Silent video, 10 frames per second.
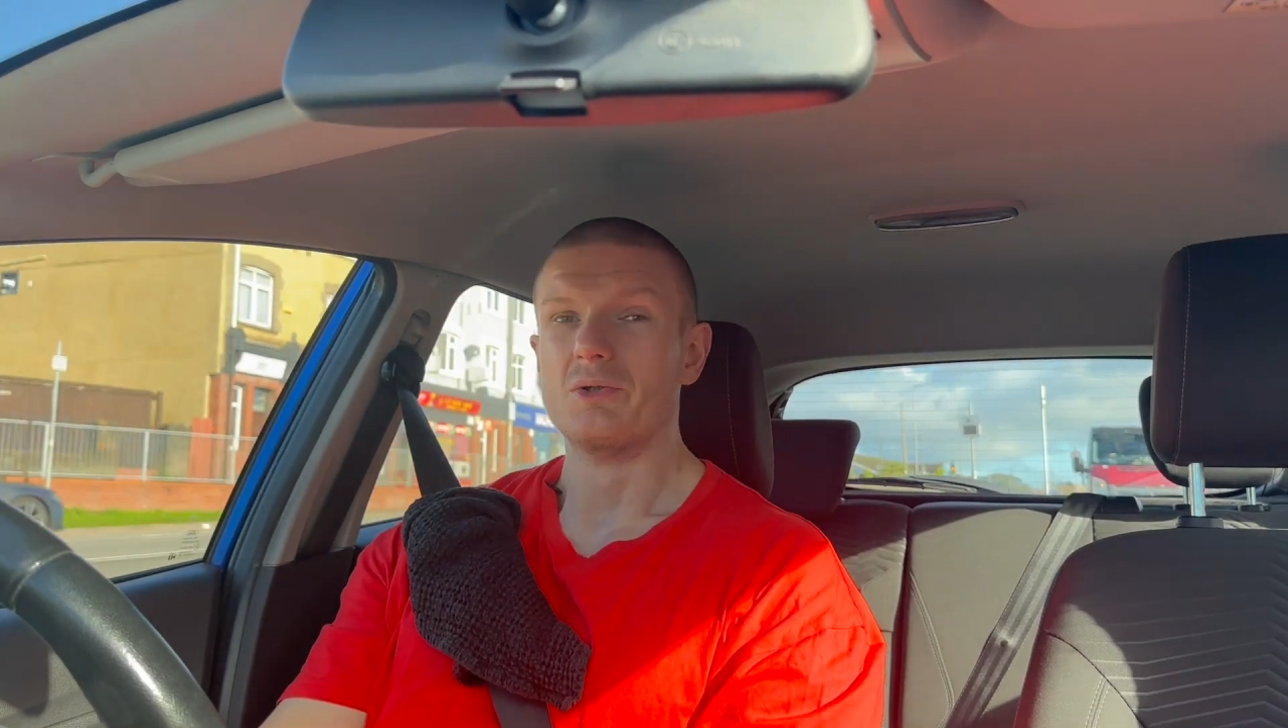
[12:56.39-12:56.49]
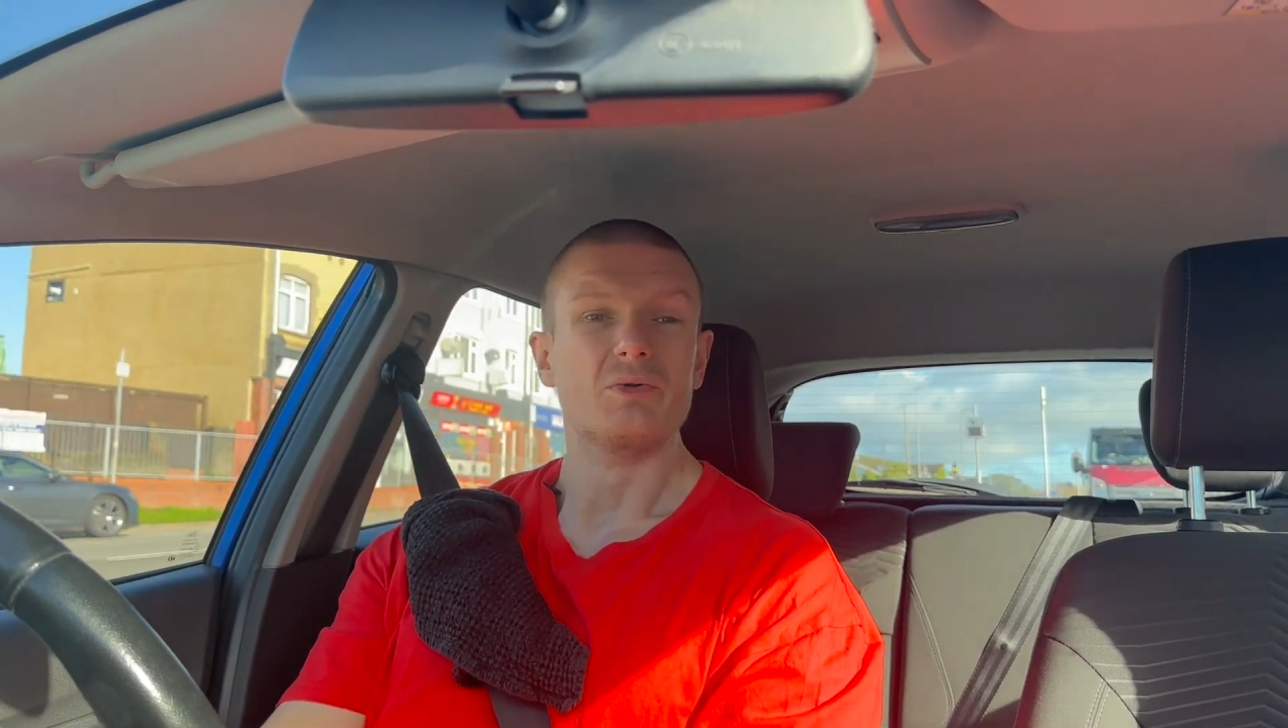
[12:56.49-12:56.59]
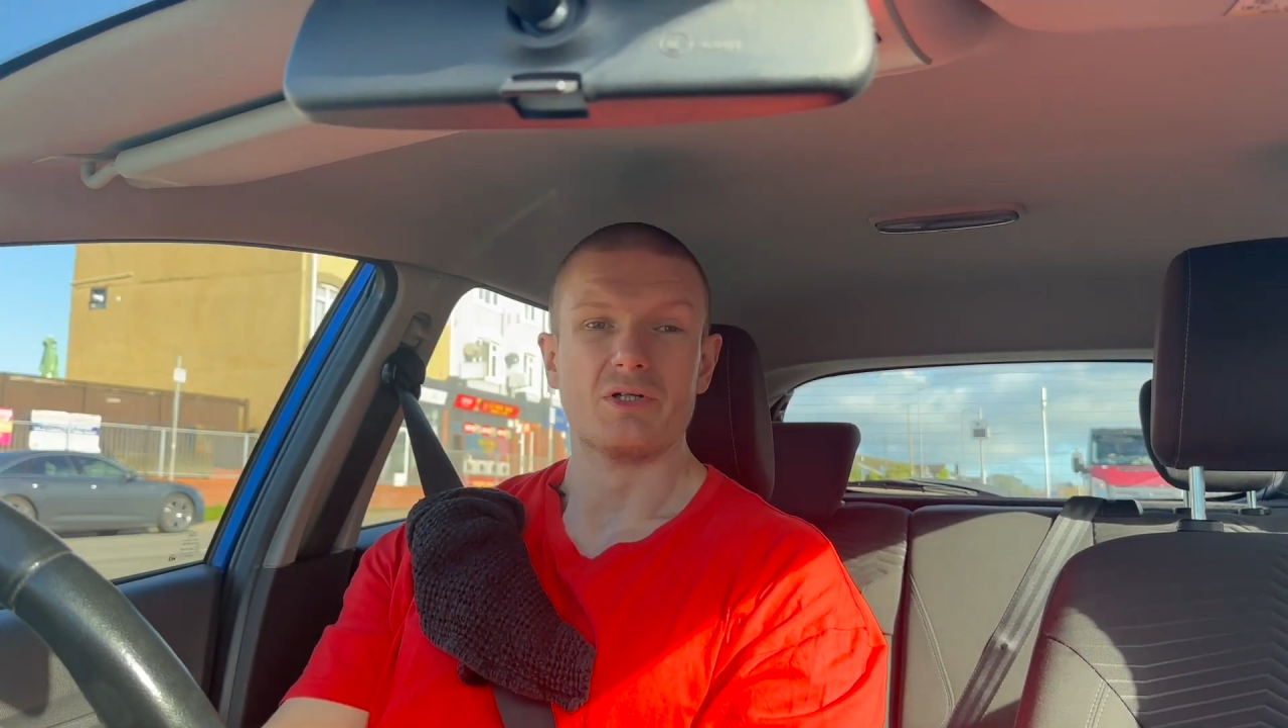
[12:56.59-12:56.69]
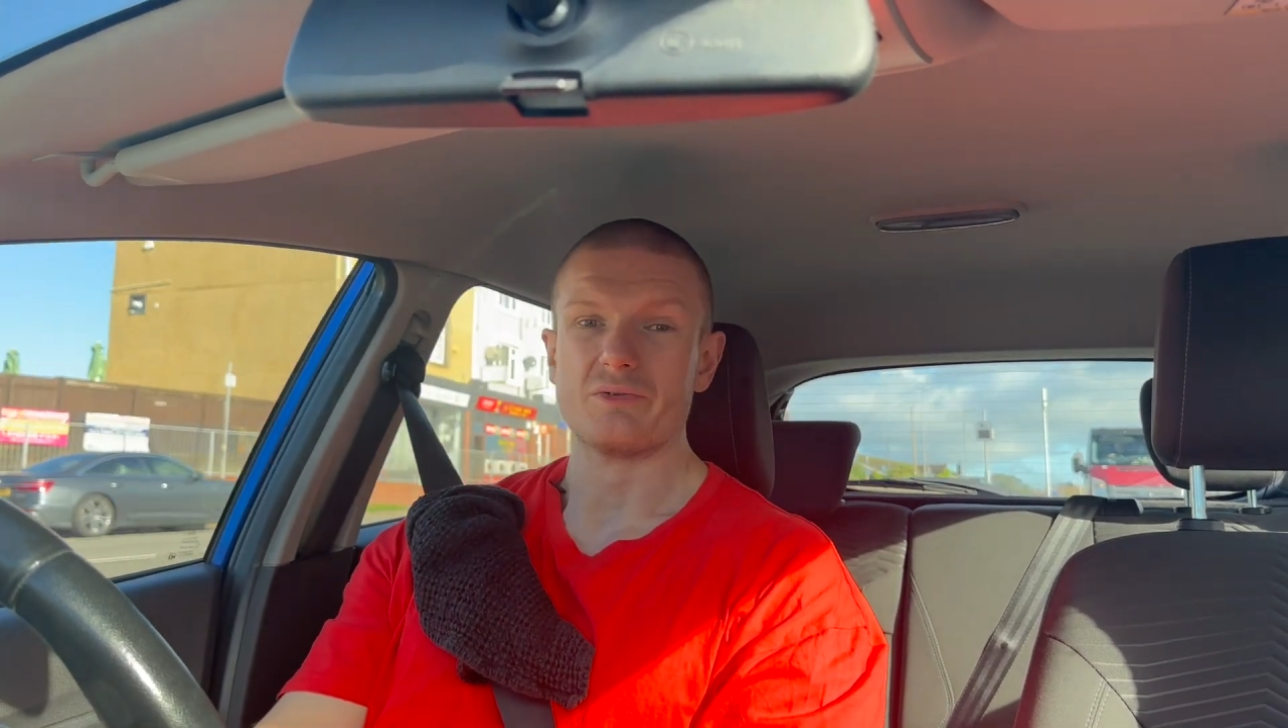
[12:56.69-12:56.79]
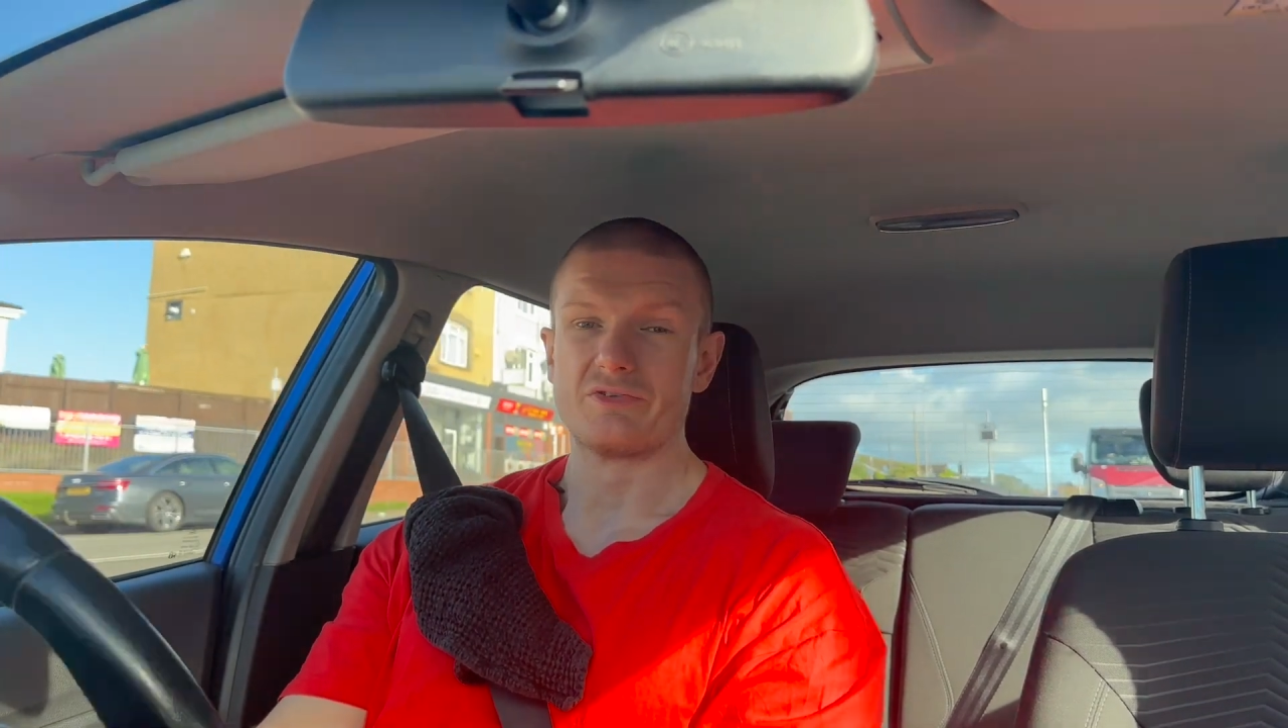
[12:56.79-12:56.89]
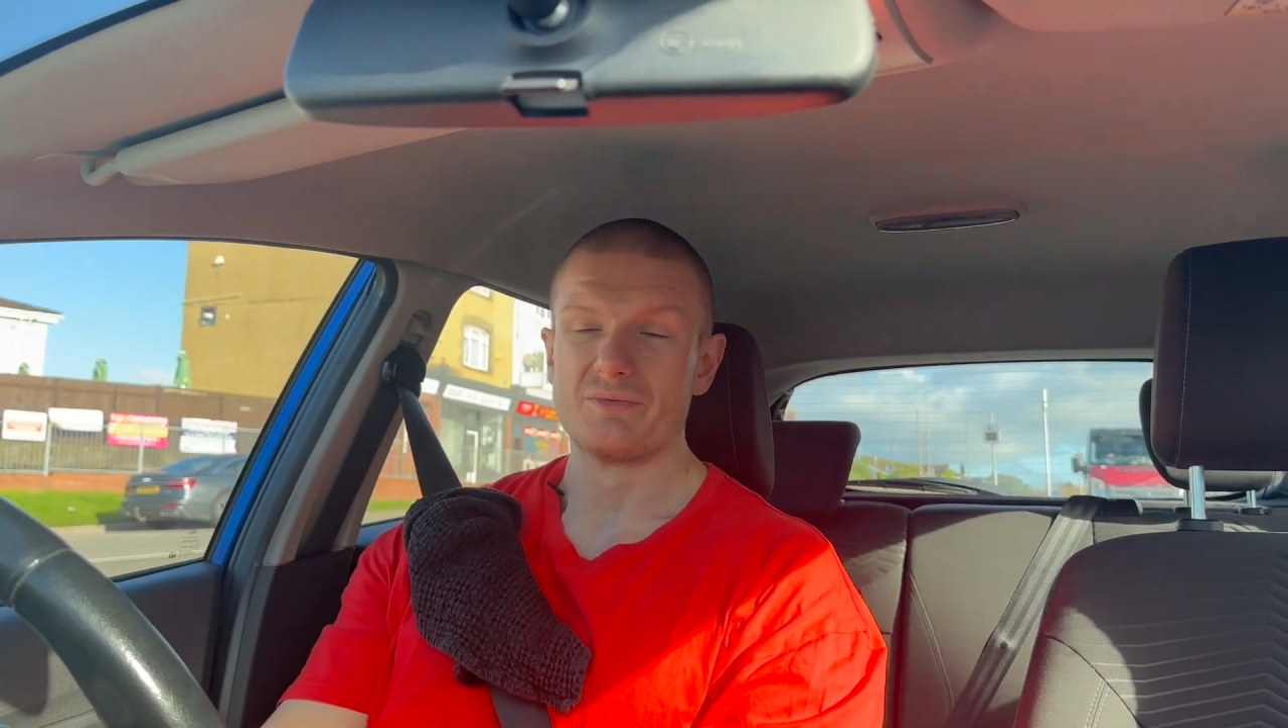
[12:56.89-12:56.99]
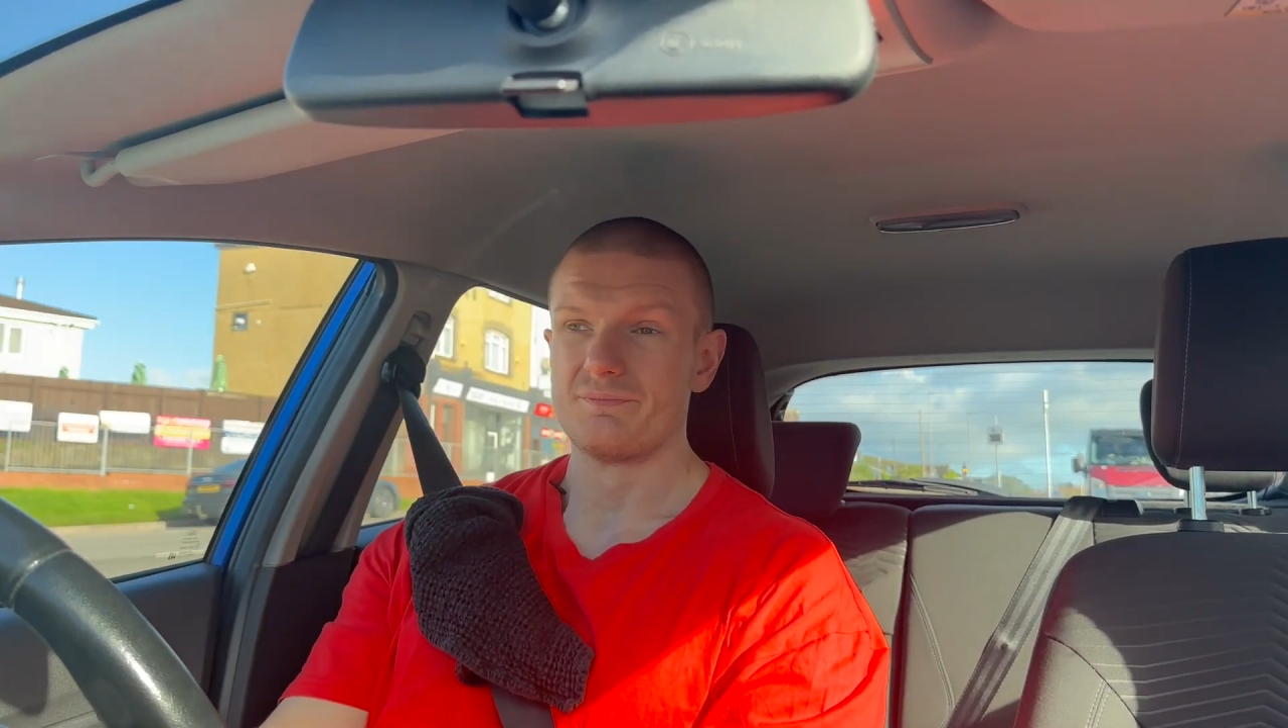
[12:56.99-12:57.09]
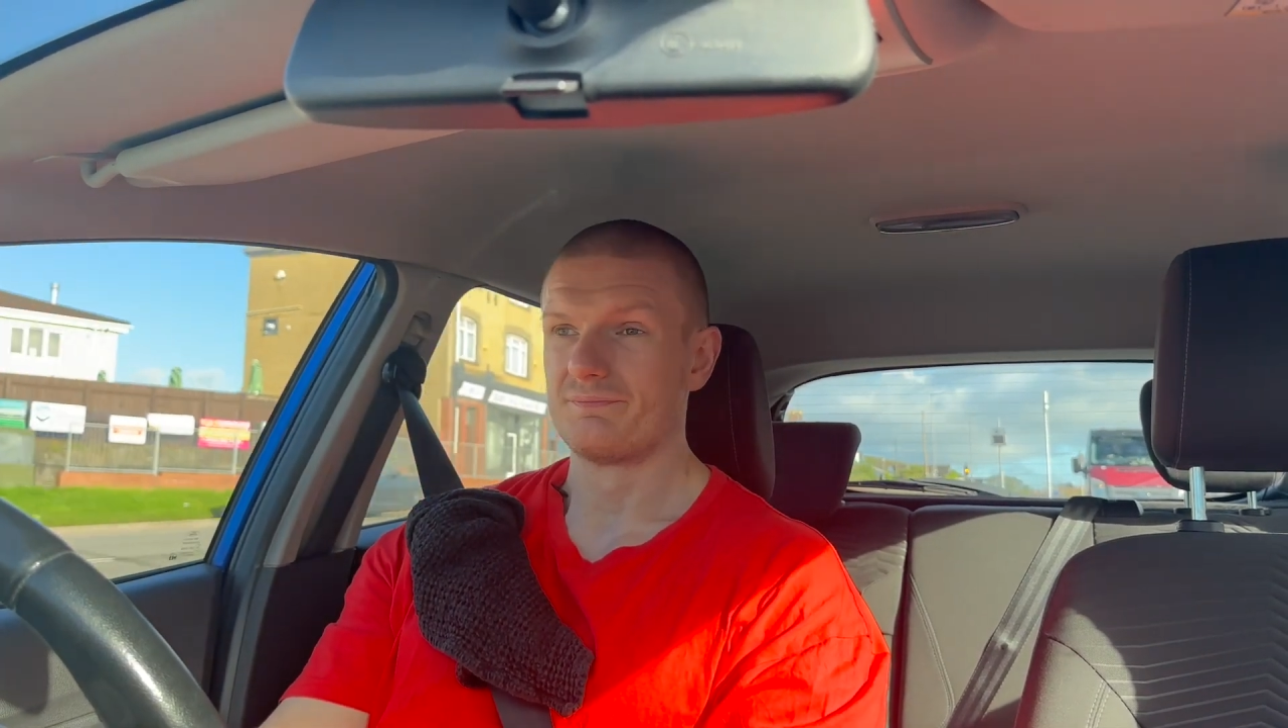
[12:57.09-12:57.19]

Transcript: Who knows?